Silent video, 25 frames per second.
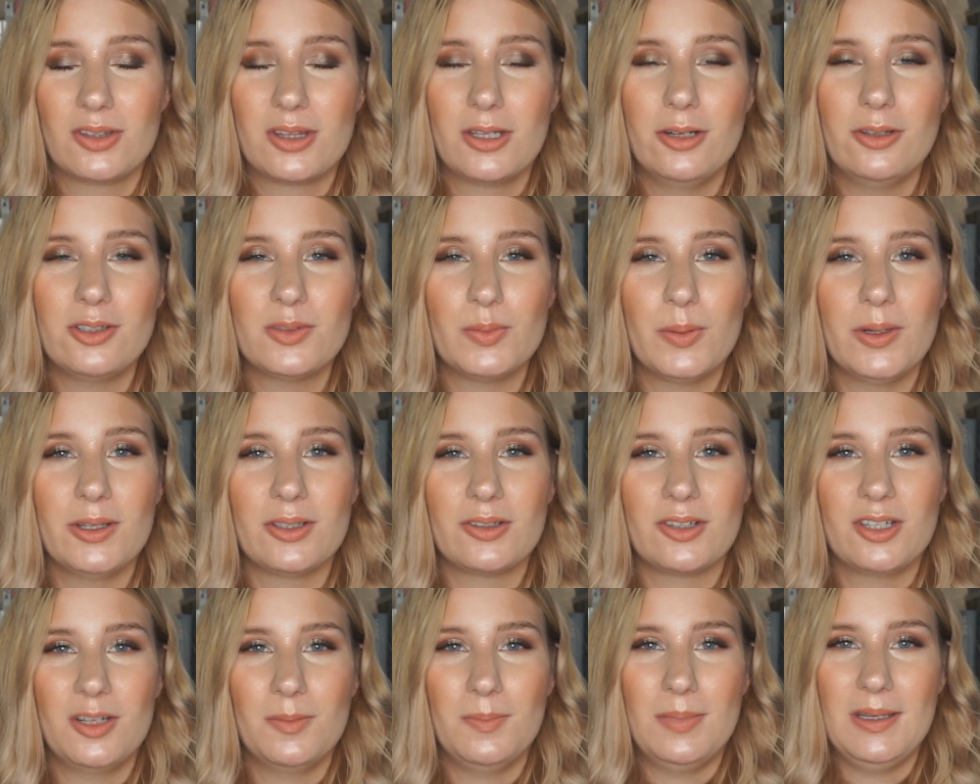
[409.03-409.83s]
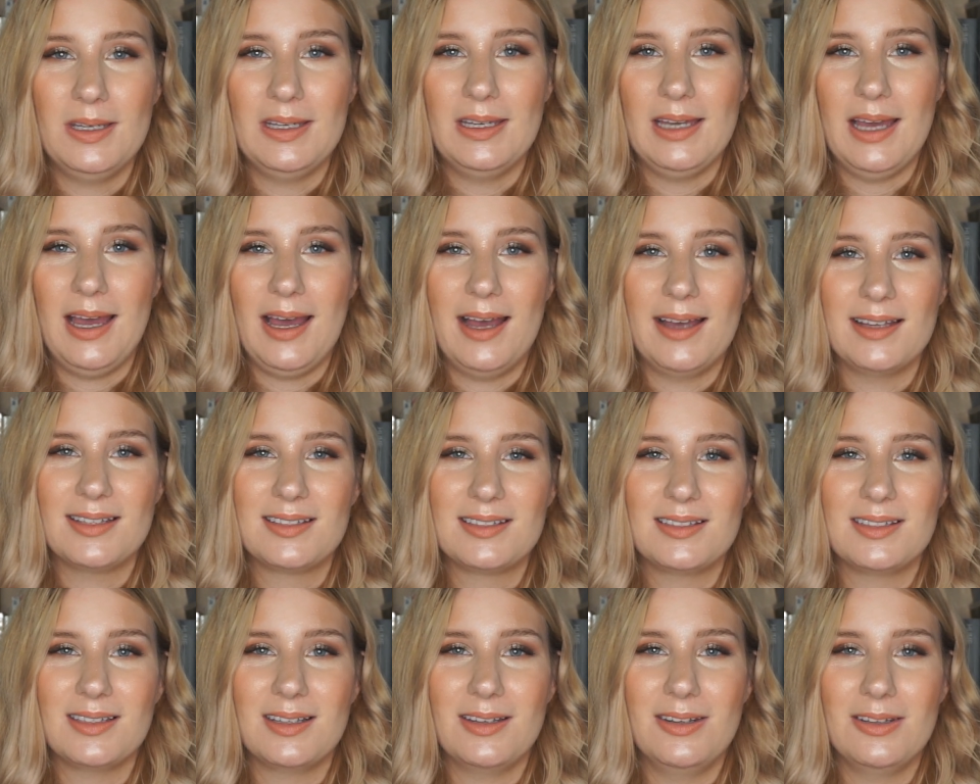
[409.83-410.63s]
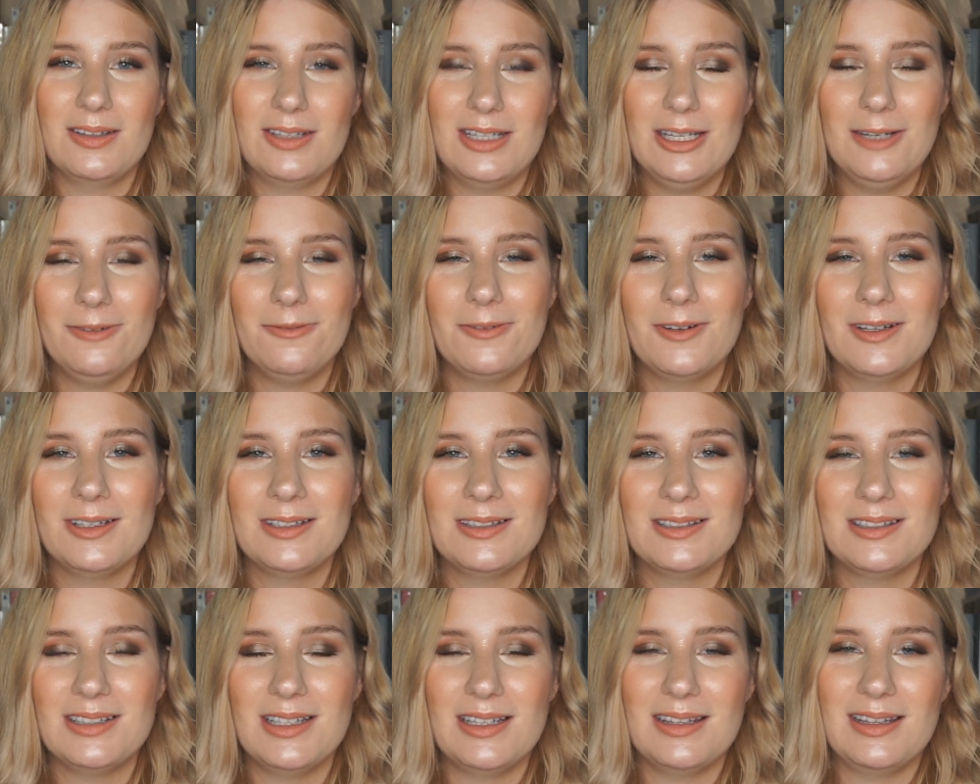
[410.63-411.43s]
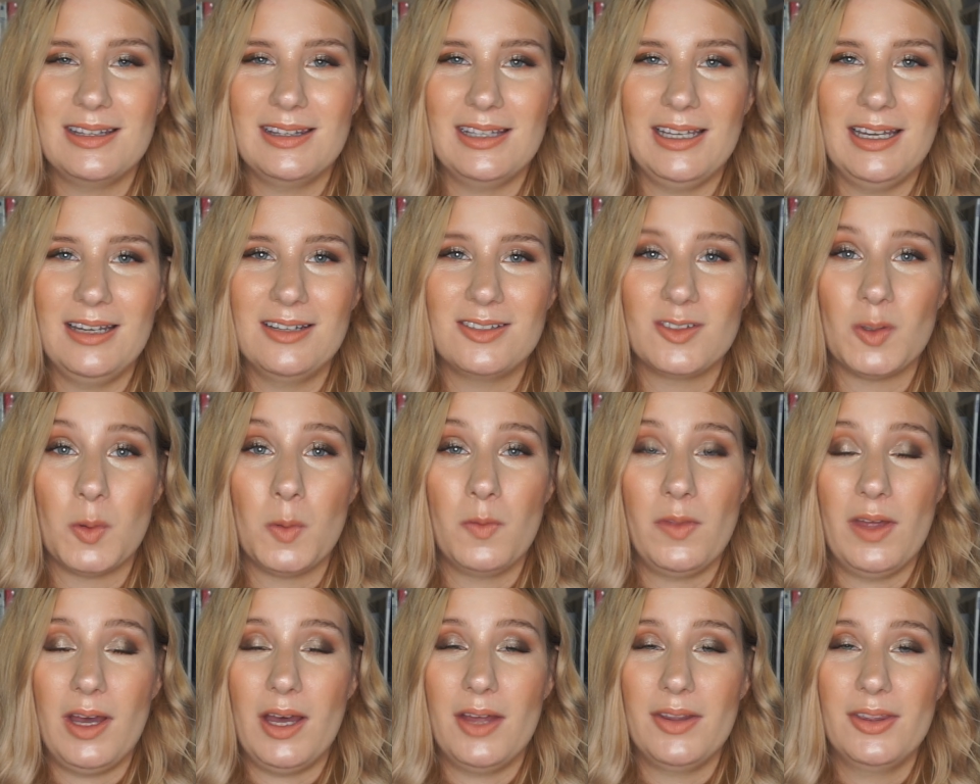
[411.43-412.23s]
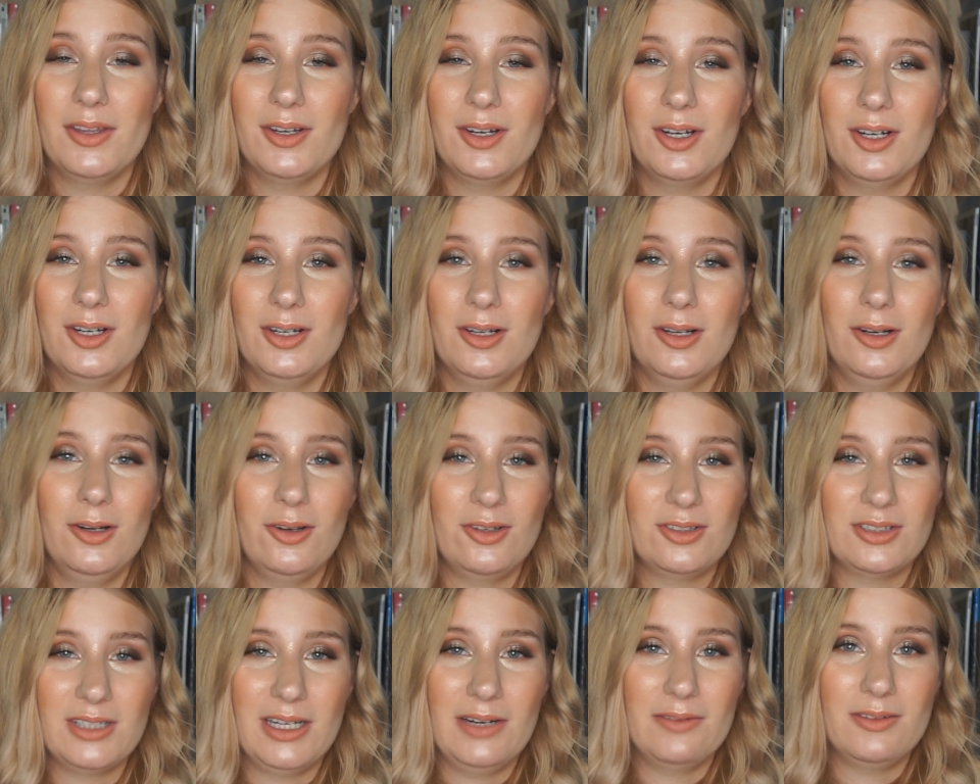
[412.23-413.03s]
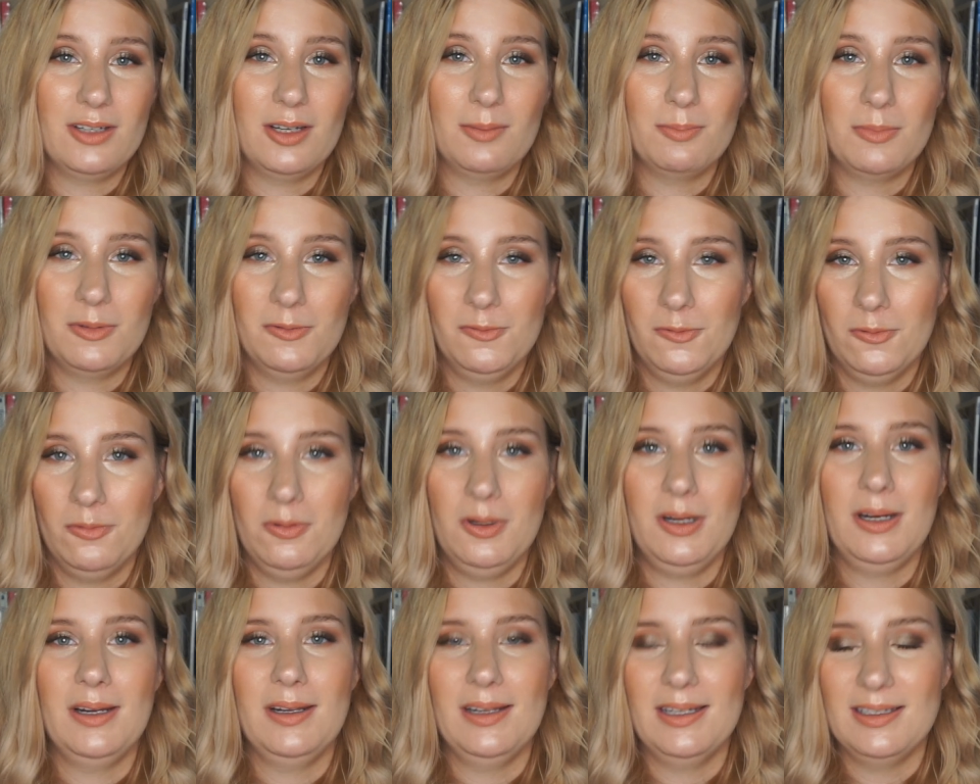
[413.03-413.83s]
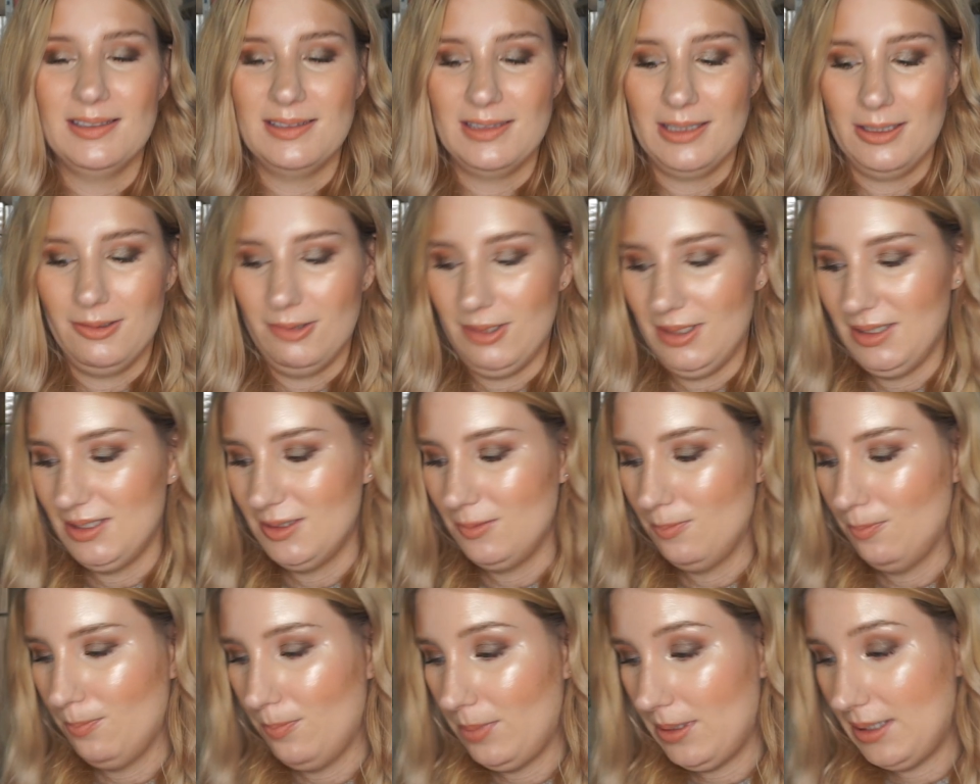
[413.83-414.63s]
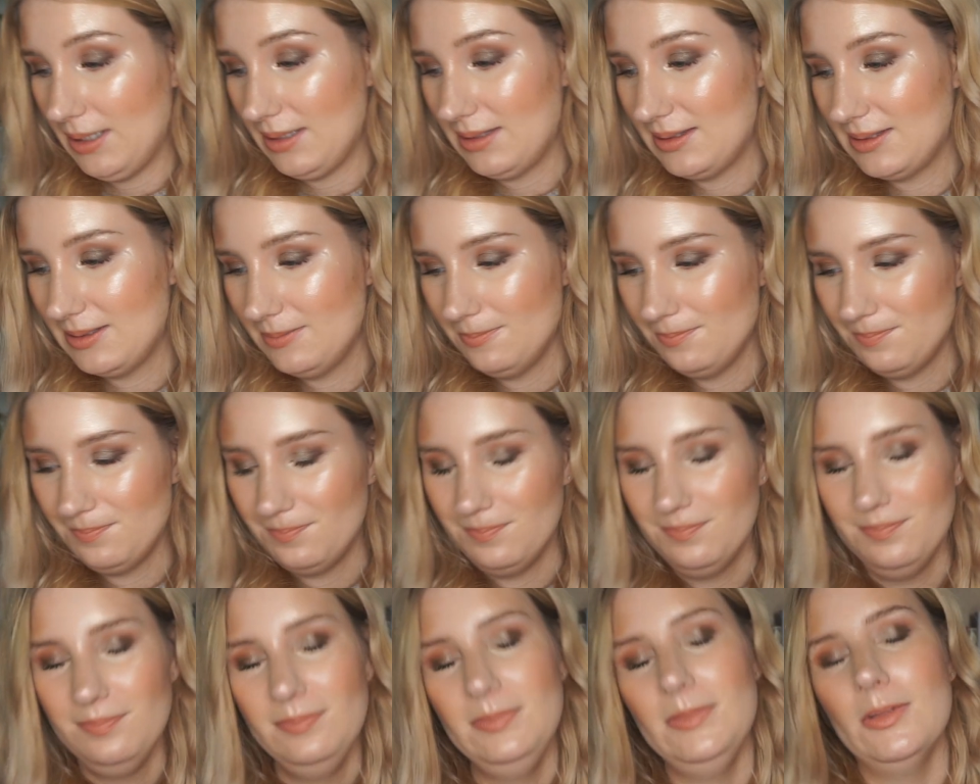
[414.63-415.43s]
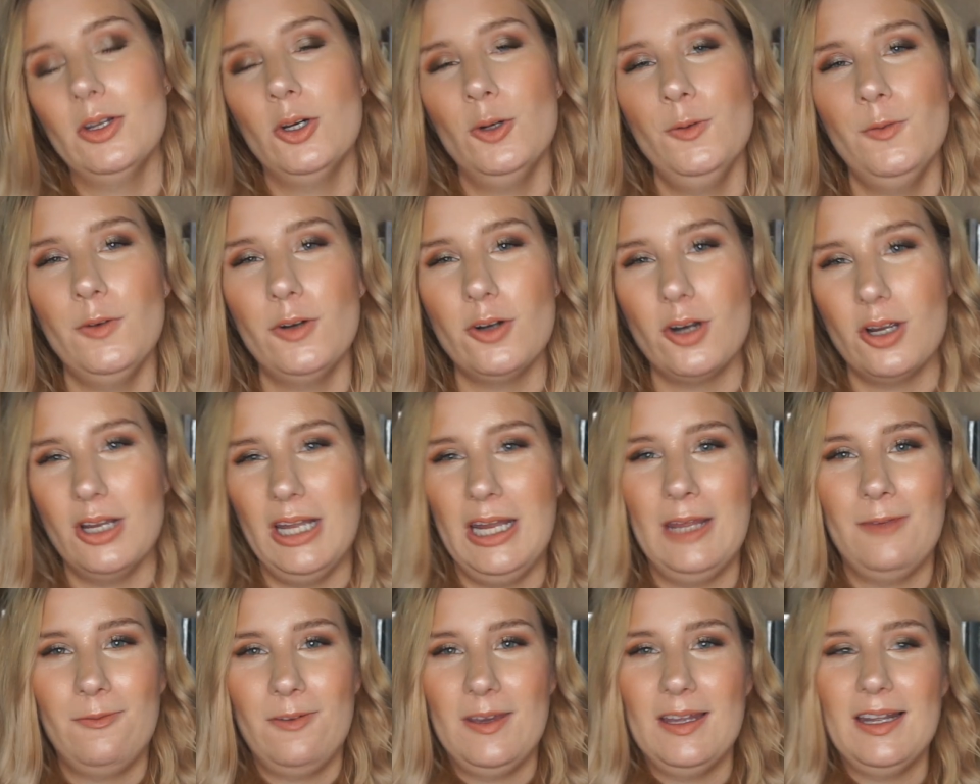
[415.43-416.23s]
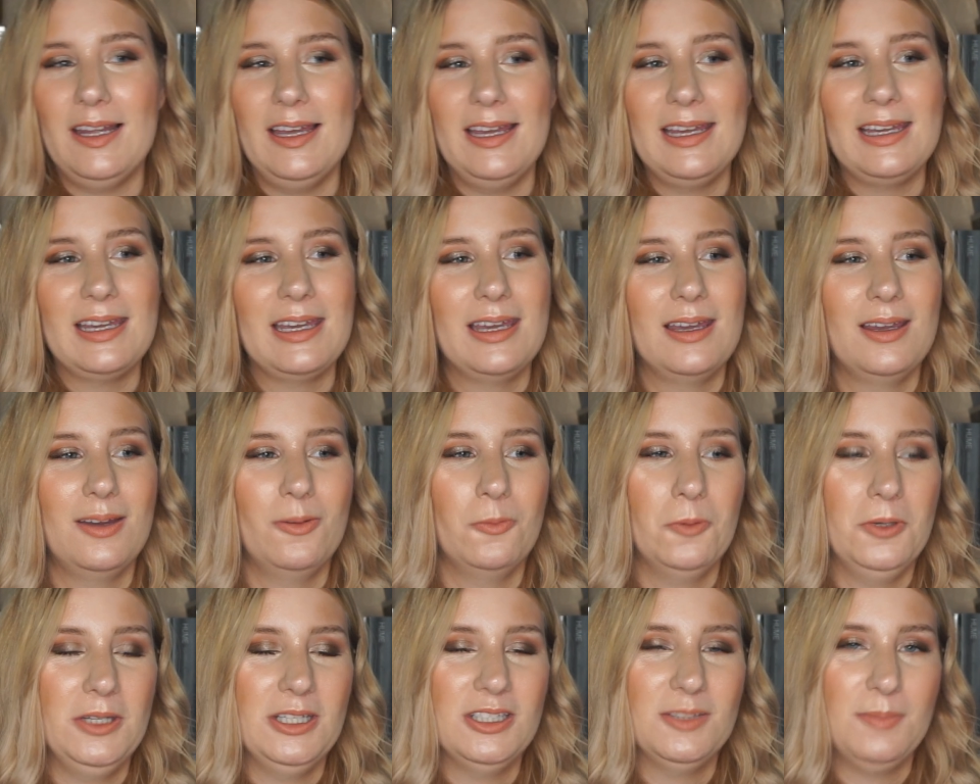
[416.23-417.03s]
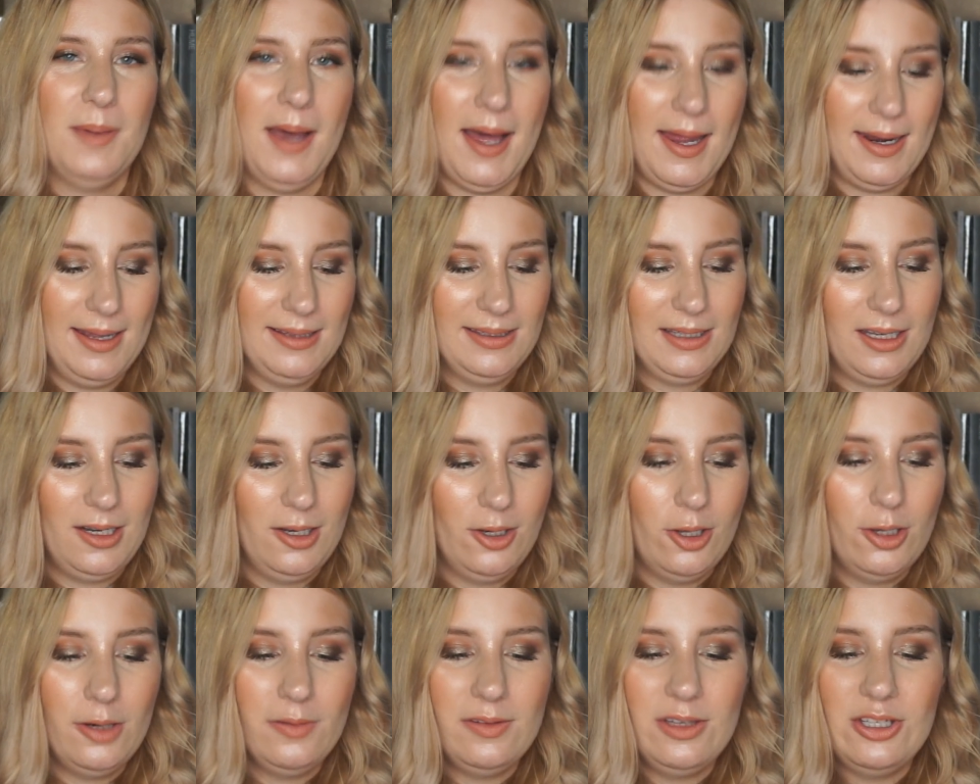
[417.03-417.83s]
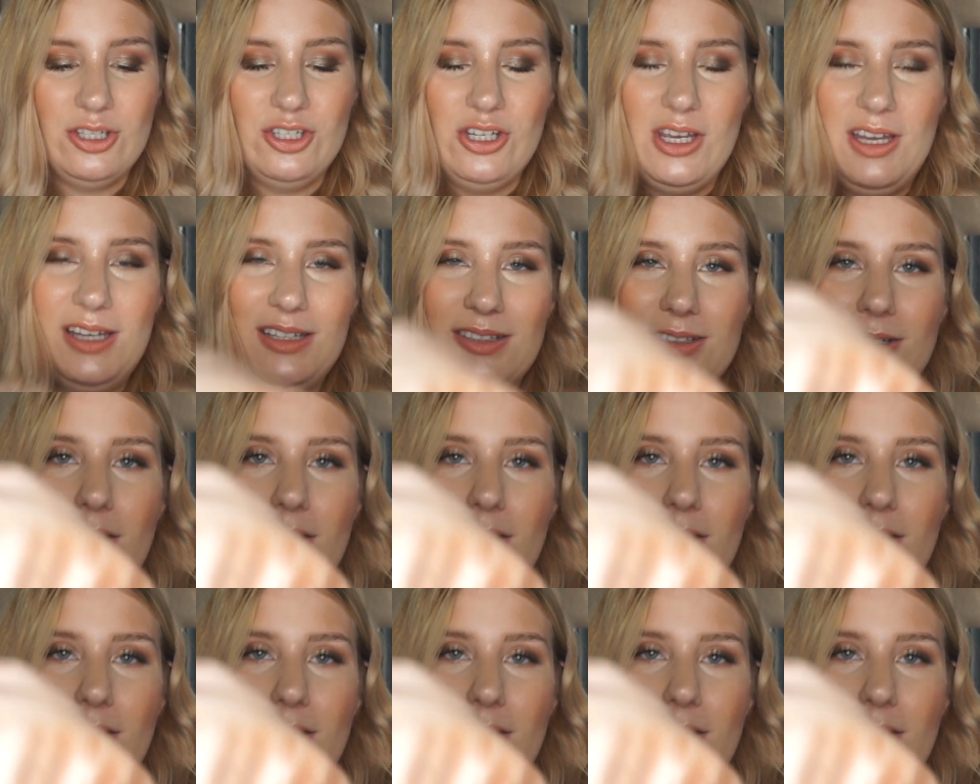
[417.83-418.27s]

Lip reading: The looks weren't going to be as different than some of the other looks that I've done before in the series, but overall I feel like with this palette a lot of the shades